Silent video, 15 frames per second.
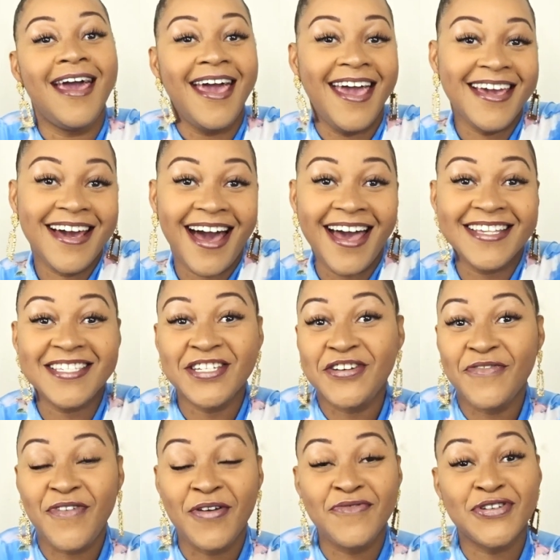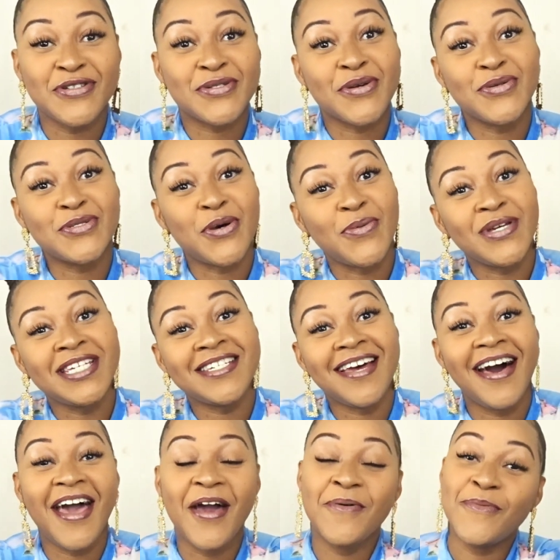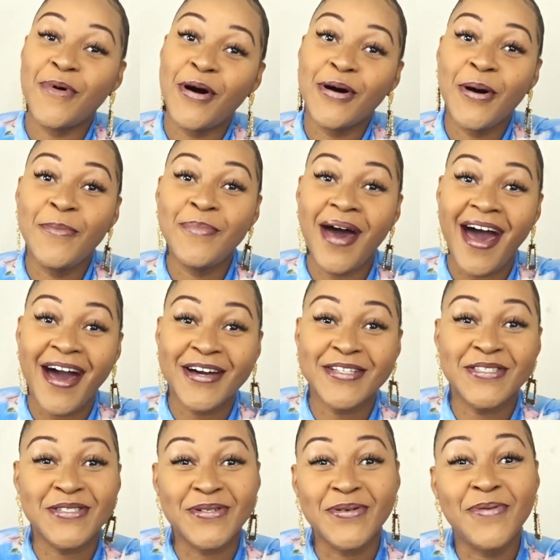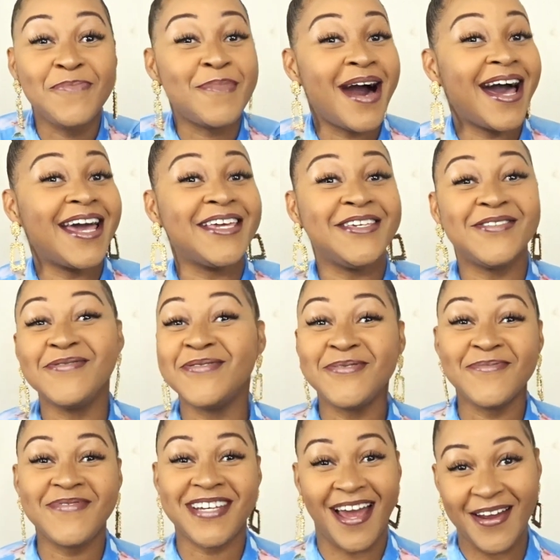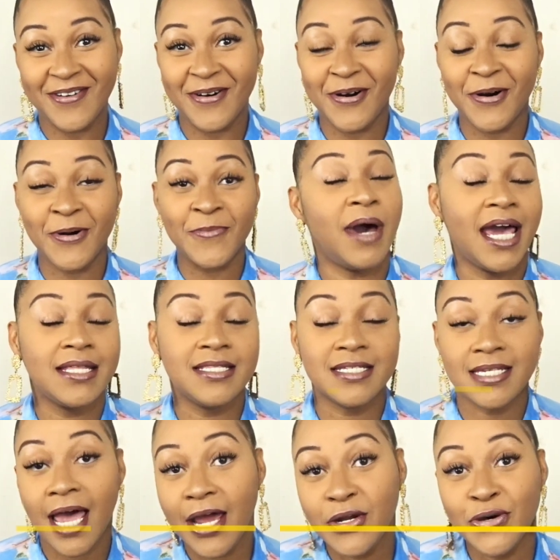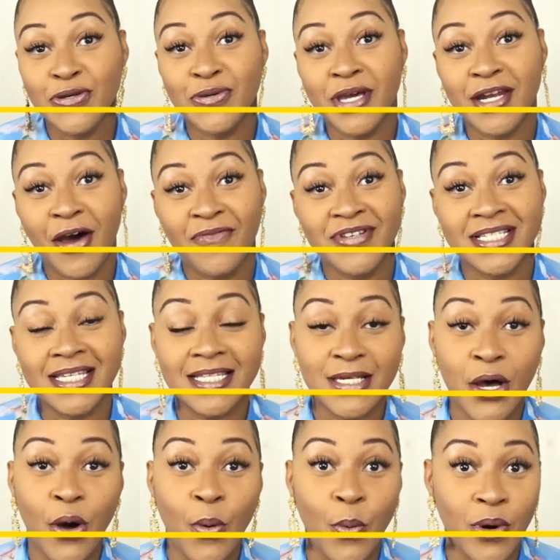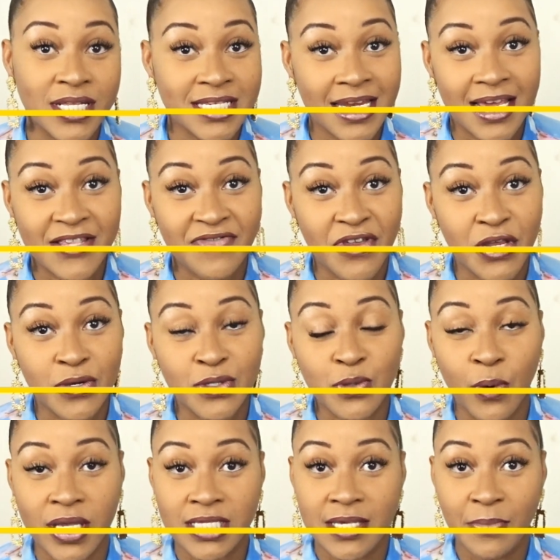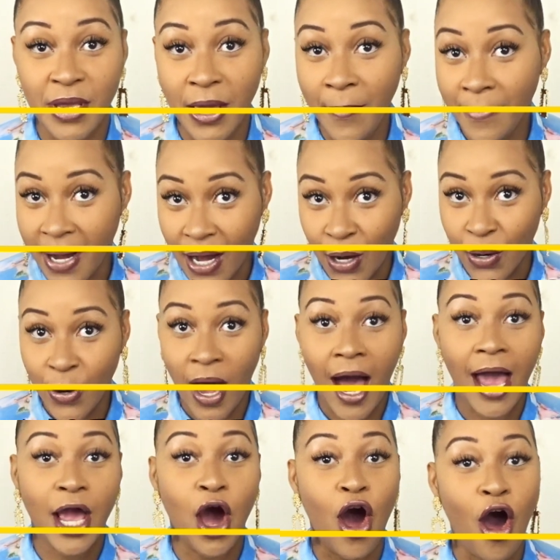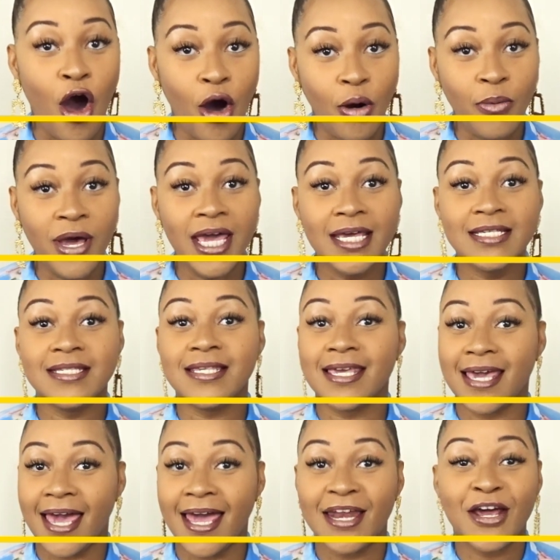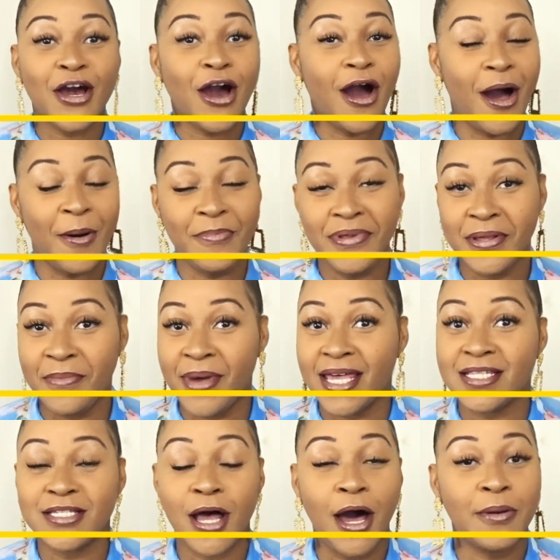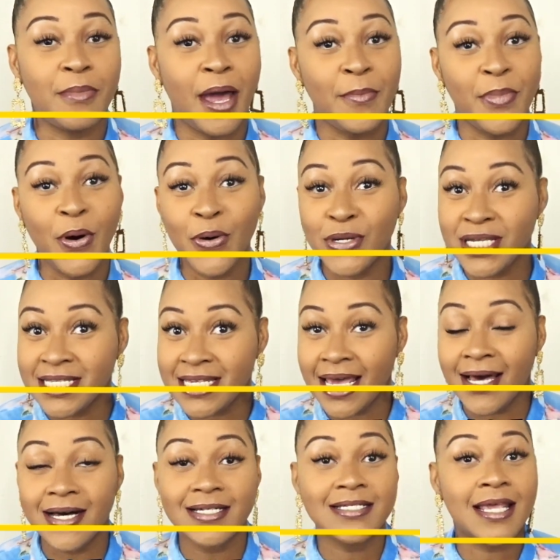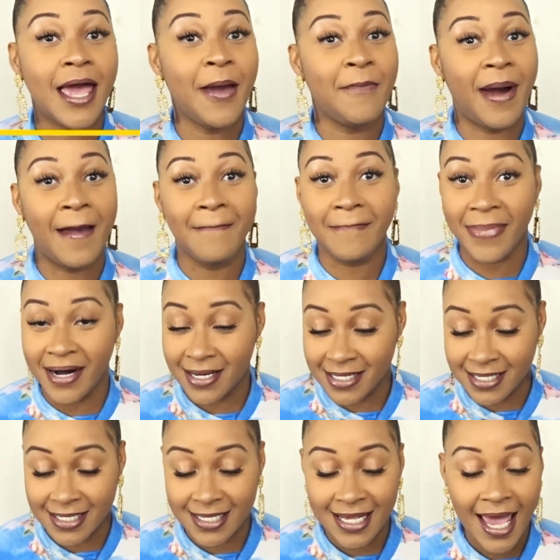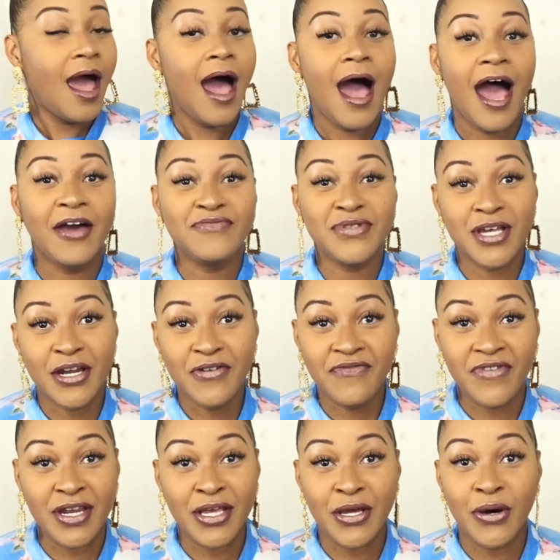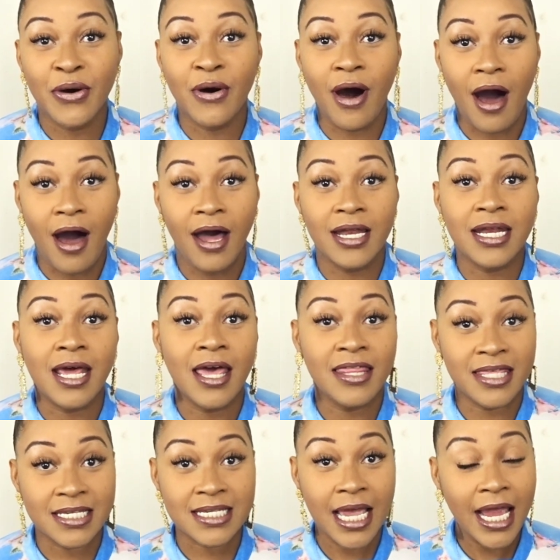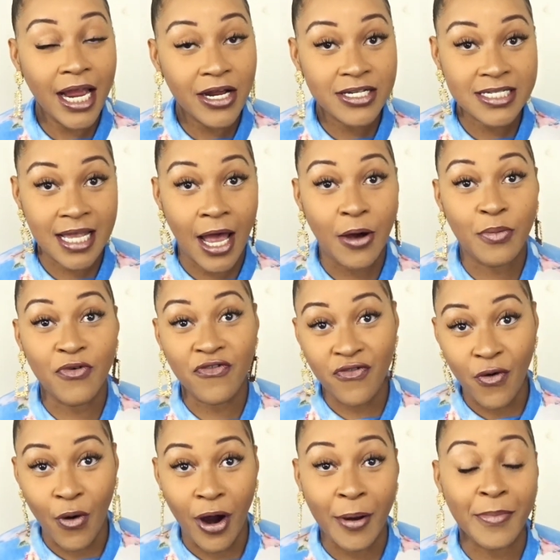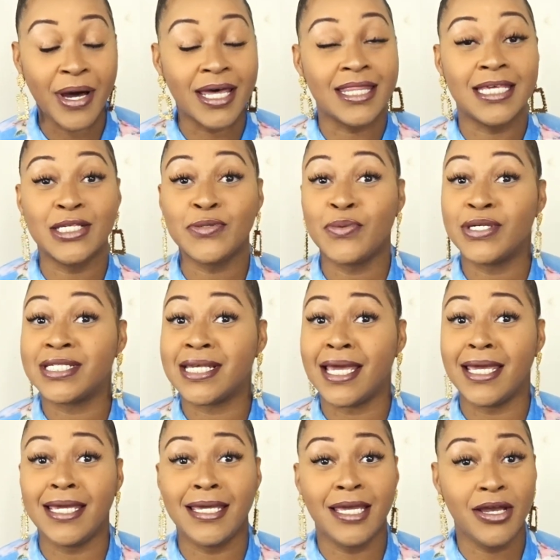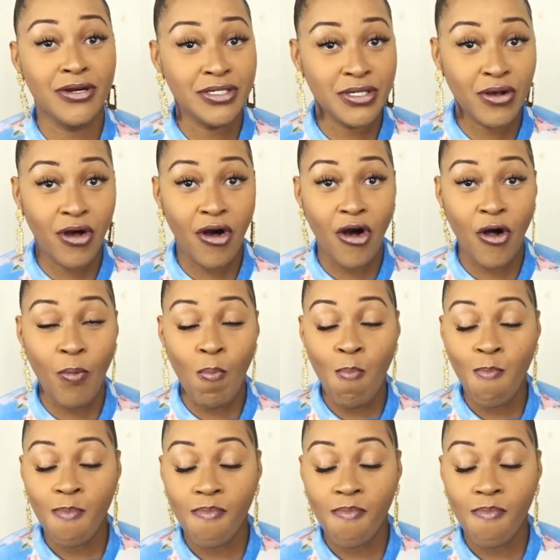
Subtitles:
Hey guys, it's your favoriteest girl ZOESHAAA, and welcome back to my YouTube channel. By the title, you can obviously tell what today's video is going to be about. I always get compliments on my ponytails and my buns. I've done a video on this hairstyle before, but this was years ago.